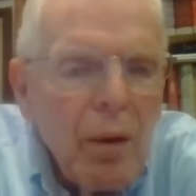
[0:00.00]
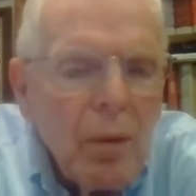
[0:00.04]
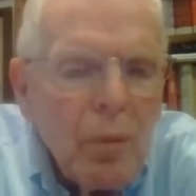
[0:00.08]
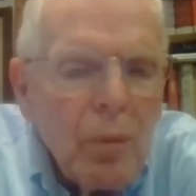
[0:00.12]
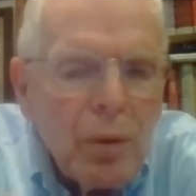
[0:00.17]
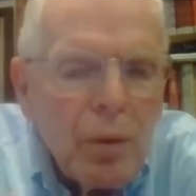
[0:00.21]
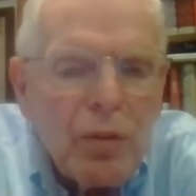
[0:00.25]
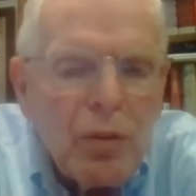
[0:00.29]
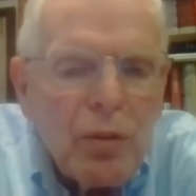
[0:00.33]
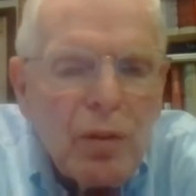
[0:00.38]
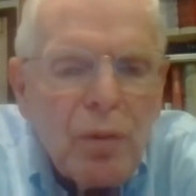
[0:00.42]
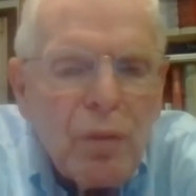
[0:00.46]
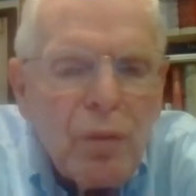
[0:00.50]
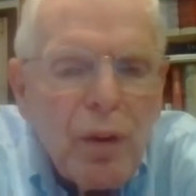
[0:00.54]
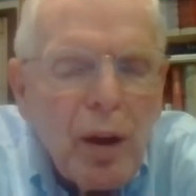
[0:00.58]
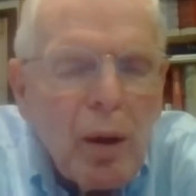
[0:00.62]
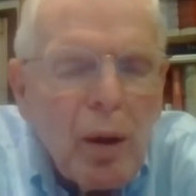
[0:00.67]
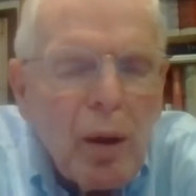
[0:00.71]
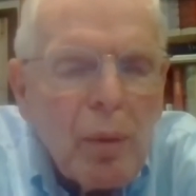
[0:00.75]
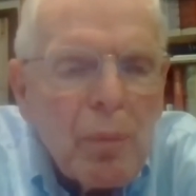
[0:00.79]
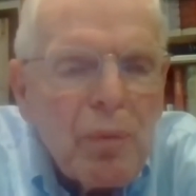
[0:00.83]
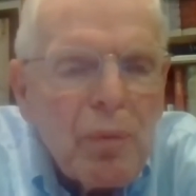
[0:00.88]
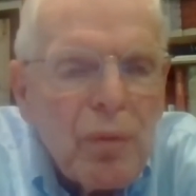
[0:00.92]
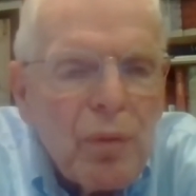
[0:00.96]
was
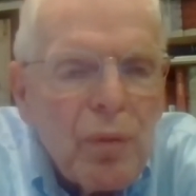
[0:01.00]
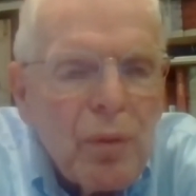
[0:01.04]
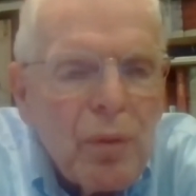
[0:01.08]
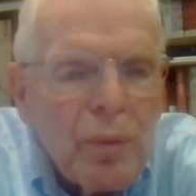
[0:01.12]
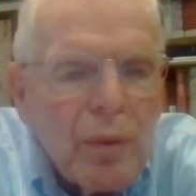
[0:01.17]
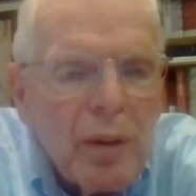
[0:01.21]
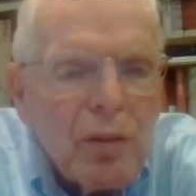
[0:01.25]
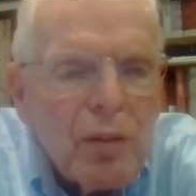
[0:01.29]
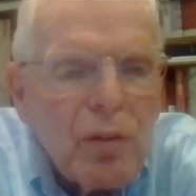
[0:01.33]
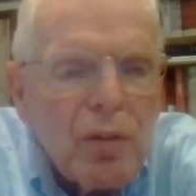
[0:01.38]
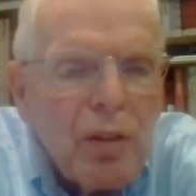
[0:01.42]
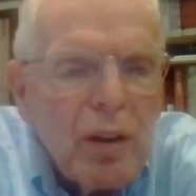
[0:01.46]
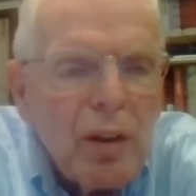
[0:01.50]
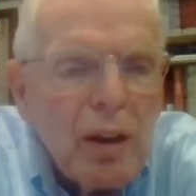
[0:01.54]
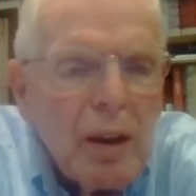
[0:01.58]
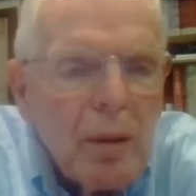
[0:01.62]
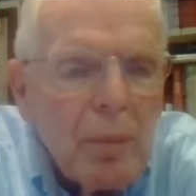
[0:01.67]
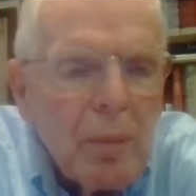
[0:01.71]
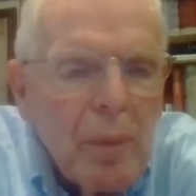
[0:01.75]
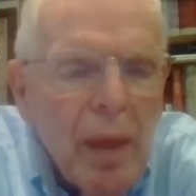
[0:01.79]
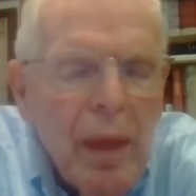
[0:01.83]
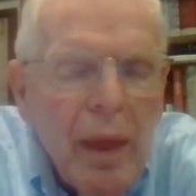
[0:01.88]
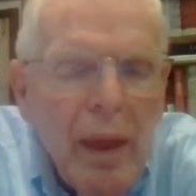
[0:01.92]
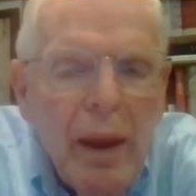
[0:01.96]
developed from this
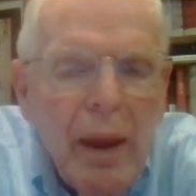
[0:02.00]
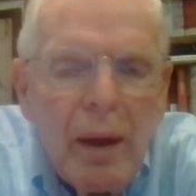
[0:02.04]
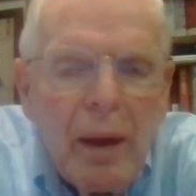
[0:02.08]
theme